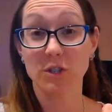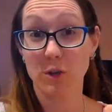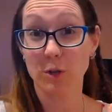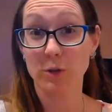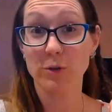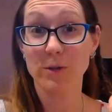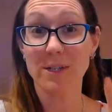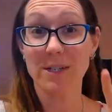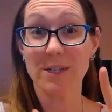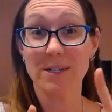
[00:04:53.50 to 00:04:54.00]

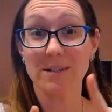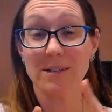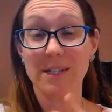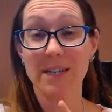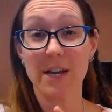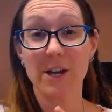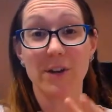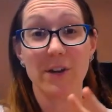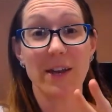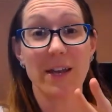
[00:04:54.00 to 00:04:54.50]
gluten,
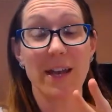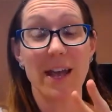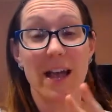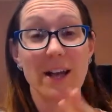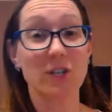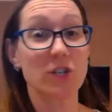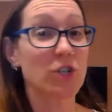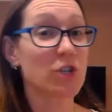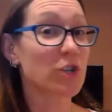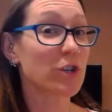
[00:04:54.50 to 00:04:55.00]
dairy,
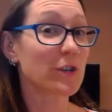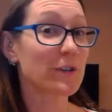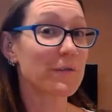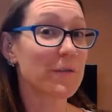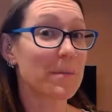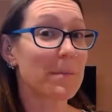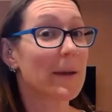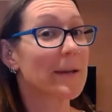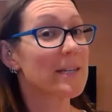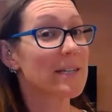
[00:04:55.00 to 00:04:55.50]
and sugar
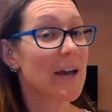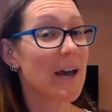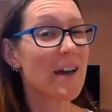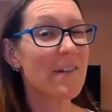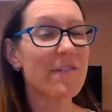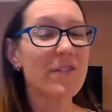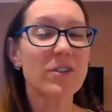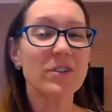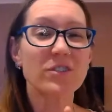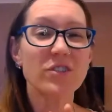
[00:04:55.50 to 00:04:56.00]
from my
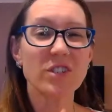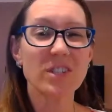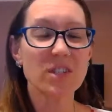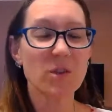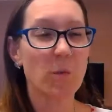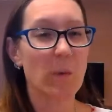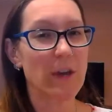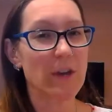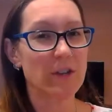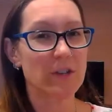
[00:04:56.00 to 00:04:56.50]
diet for just a
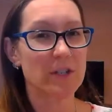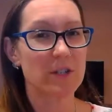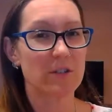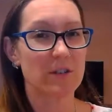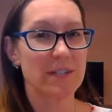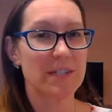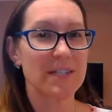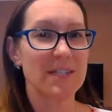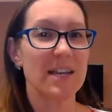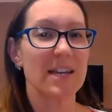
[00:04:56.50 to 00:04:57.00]
week or so
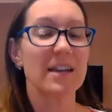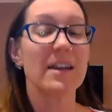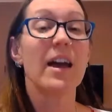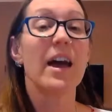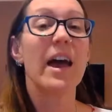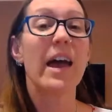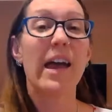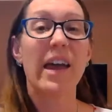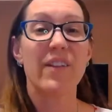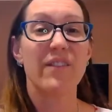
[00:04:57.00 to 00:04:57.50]
to see
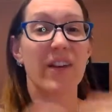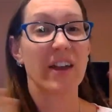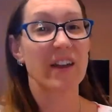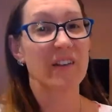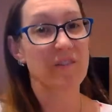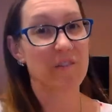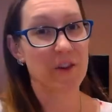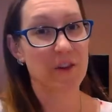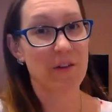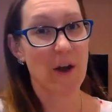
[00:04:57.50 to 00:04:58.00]
if I
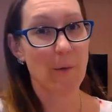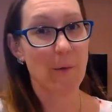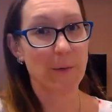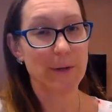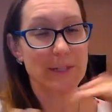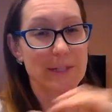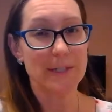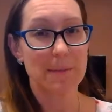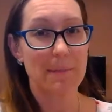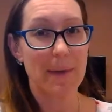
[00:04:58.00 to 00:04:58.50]
can figure out
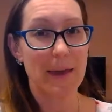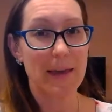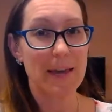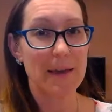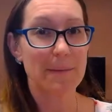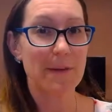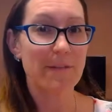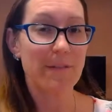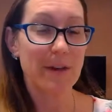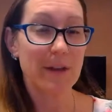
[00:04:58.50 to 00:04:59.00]
what's making
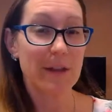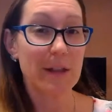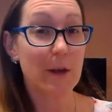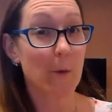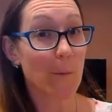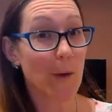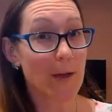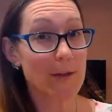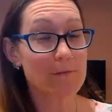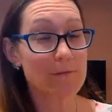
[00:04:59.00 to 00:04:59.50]
me feel
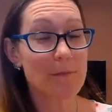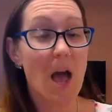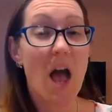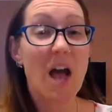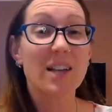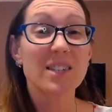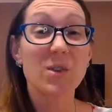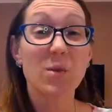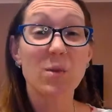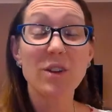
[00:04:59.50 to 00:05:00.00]
unwell.
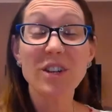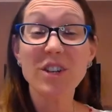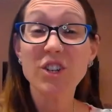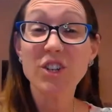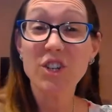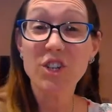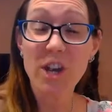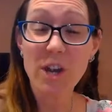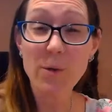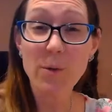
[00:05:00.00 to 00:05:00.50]
So I wanted to
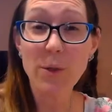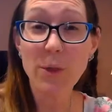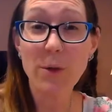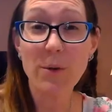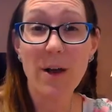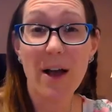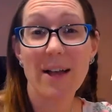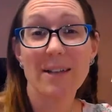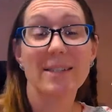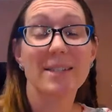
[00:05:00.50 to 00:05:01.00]
share with you
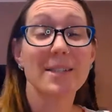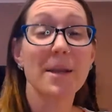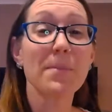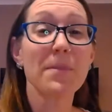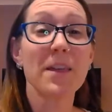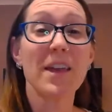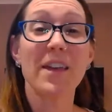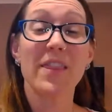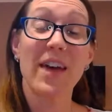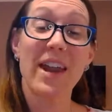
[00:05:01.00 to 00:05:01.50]
guys
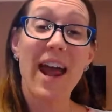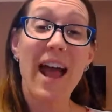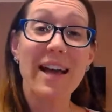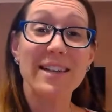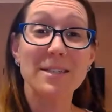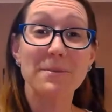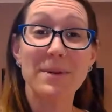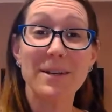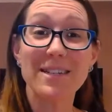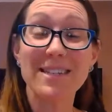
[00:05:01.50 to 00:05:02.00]
something that
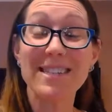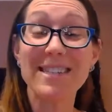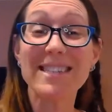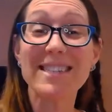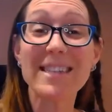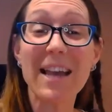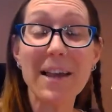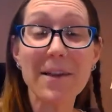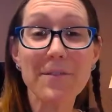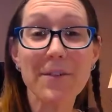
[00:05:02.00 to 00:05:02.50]
has been
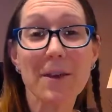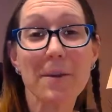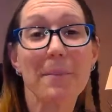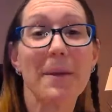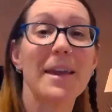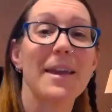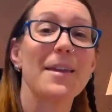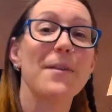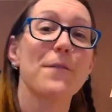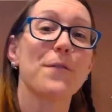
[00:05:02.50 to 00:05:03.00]
saving
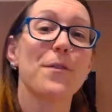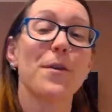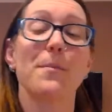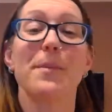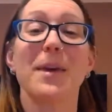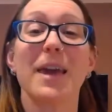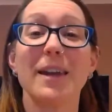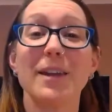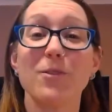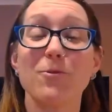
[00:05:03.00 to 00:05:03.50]
me from
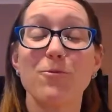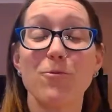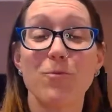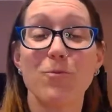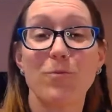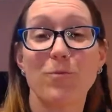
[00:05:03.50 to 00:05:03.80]
getting